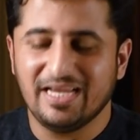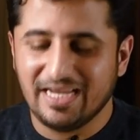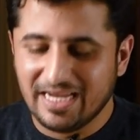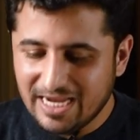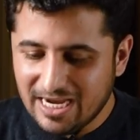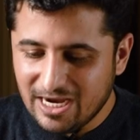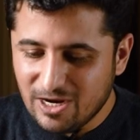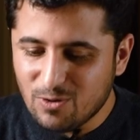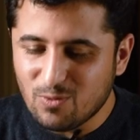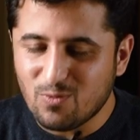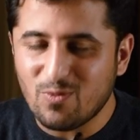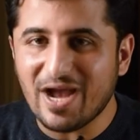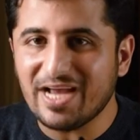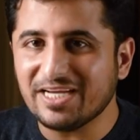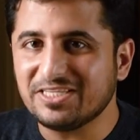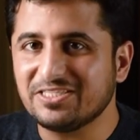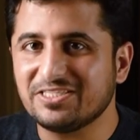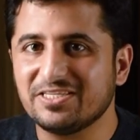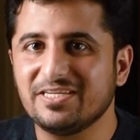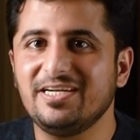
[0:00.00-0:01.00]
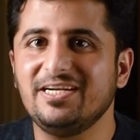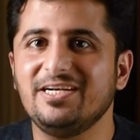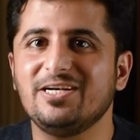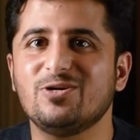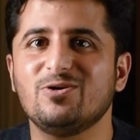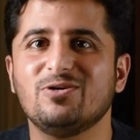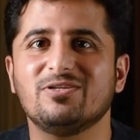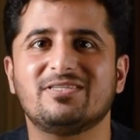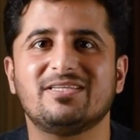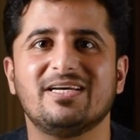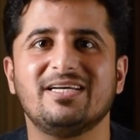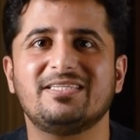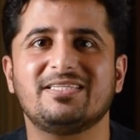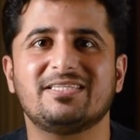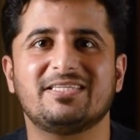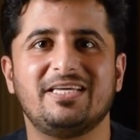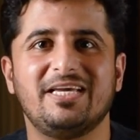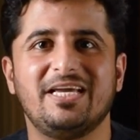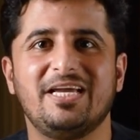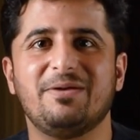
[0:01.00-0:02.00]
invest into this
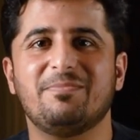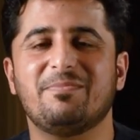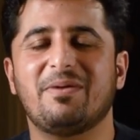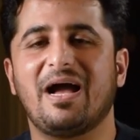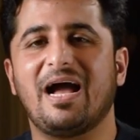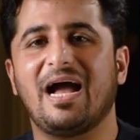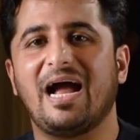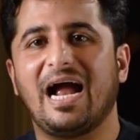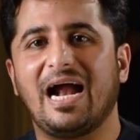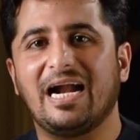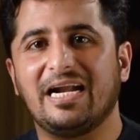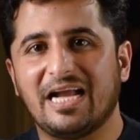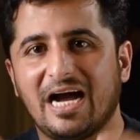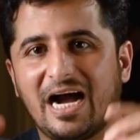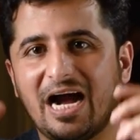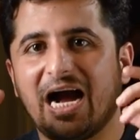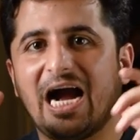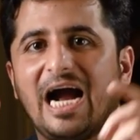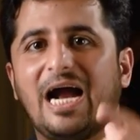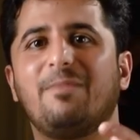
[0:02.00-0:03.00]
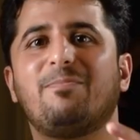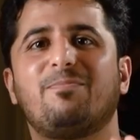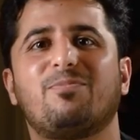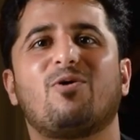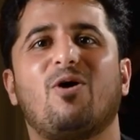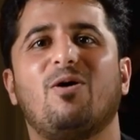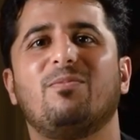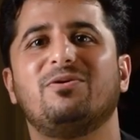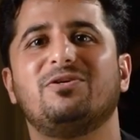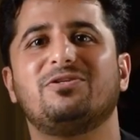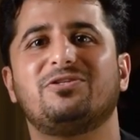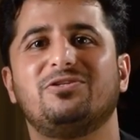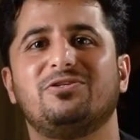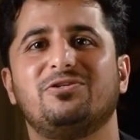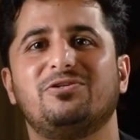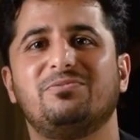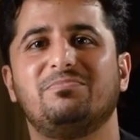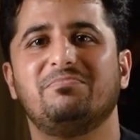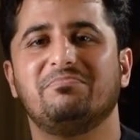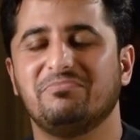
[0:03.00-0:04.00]
scheme and I promise
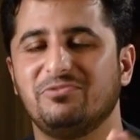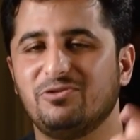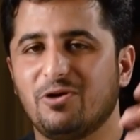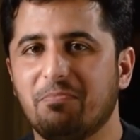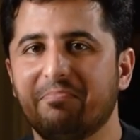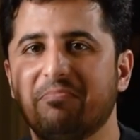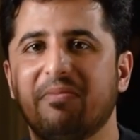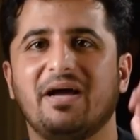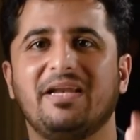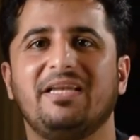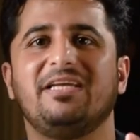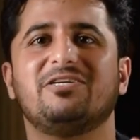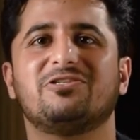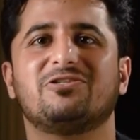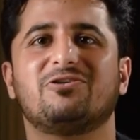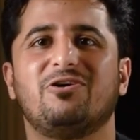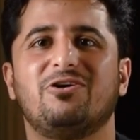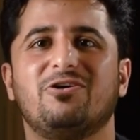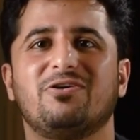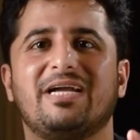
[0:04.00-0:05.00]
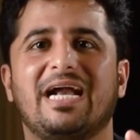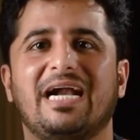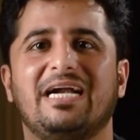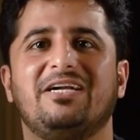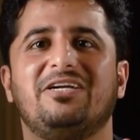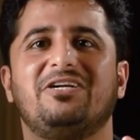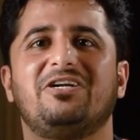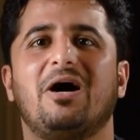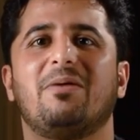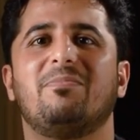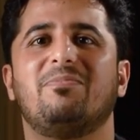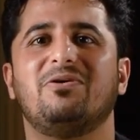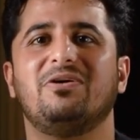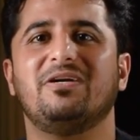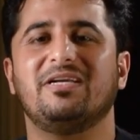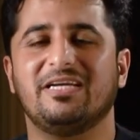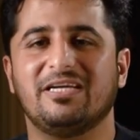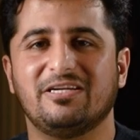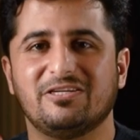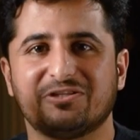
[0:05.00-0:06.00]
you, your money is going to get doubled
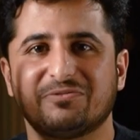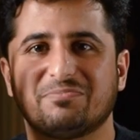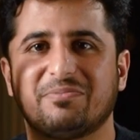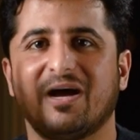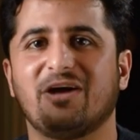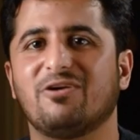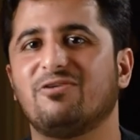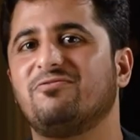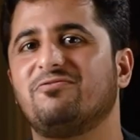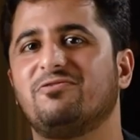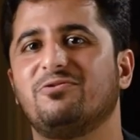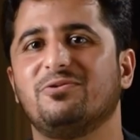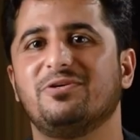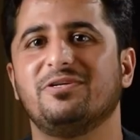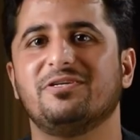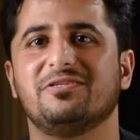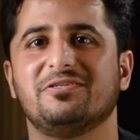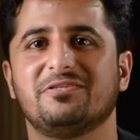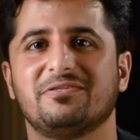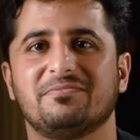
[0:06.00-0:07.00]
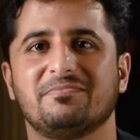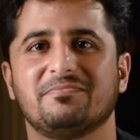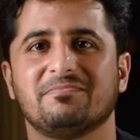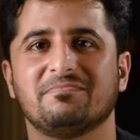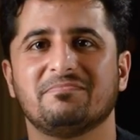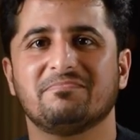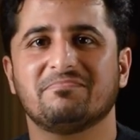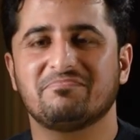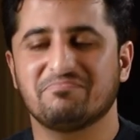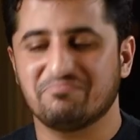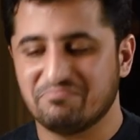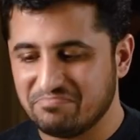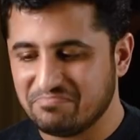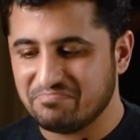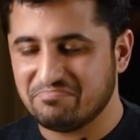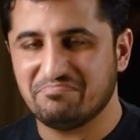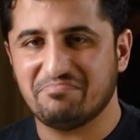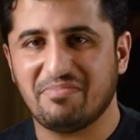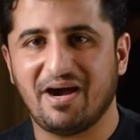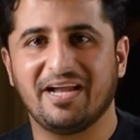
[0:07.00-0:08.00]
in a span of 2 years.
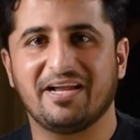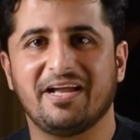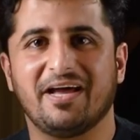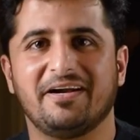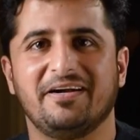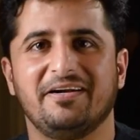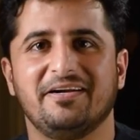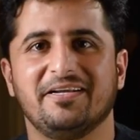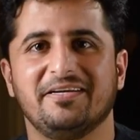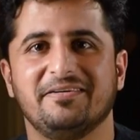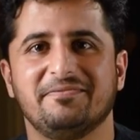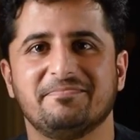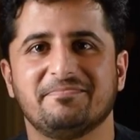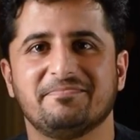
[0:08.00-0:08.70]
My guarantee."